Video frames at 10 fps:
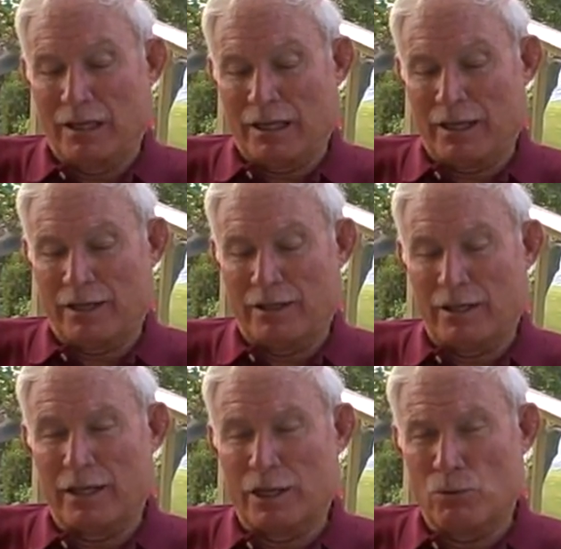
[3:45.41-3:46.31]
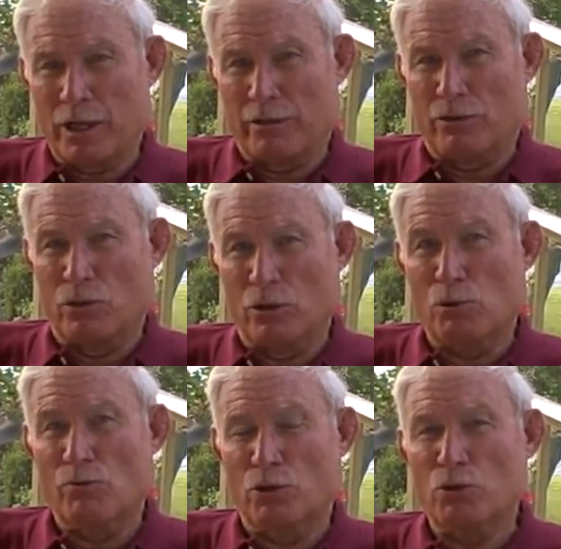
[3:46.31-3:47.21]
And I read it to him
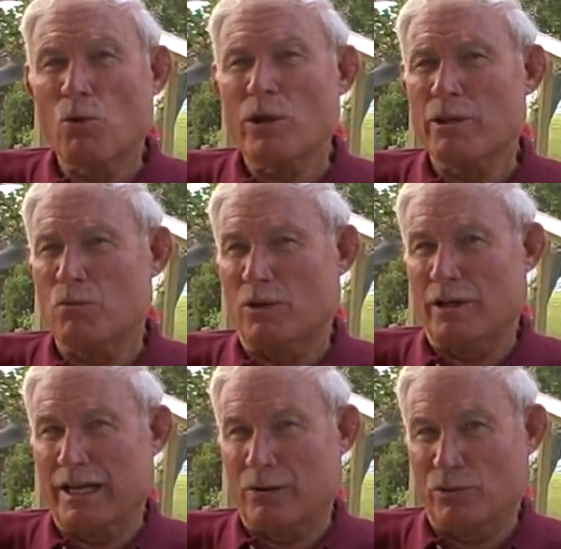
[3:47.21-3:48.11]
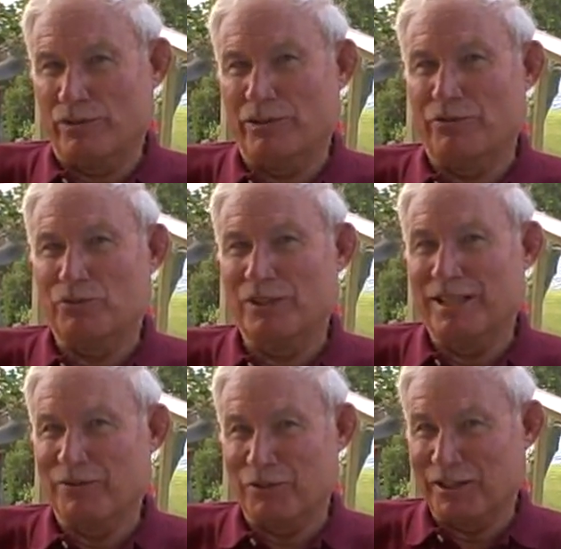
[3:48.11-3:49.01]
over 21 hours in
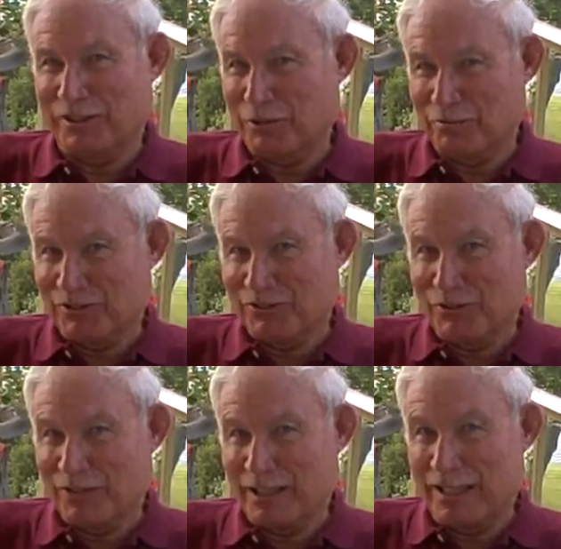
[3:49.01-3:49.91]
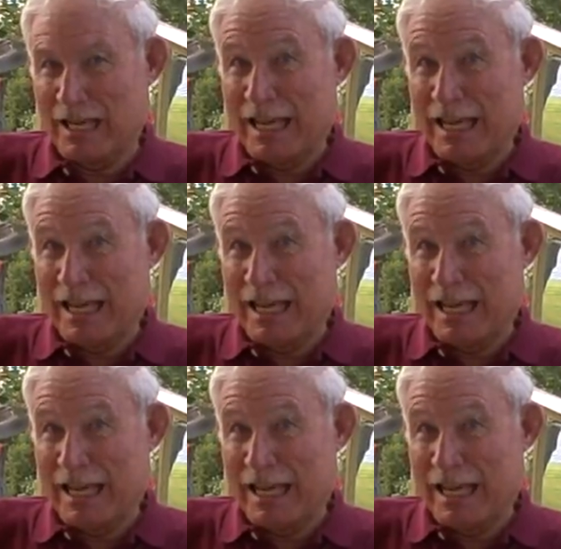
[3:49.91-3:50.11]
3-hour increments, okay?